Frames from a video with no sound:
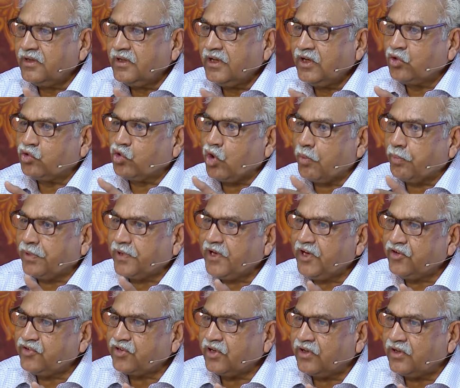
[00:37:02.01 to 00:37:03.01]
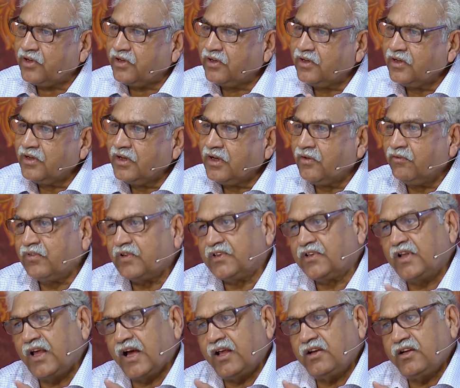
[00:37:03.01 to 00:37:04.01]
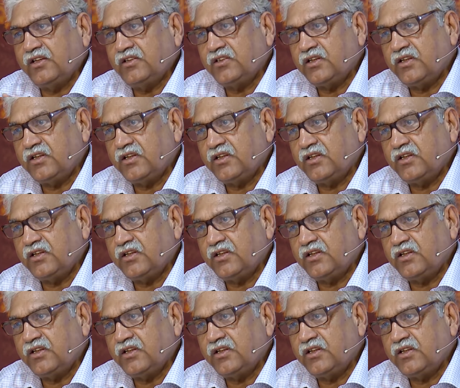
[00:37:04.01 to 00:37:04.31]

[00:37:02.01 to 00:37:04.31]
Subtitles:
in cooperation with Gyanendriyas.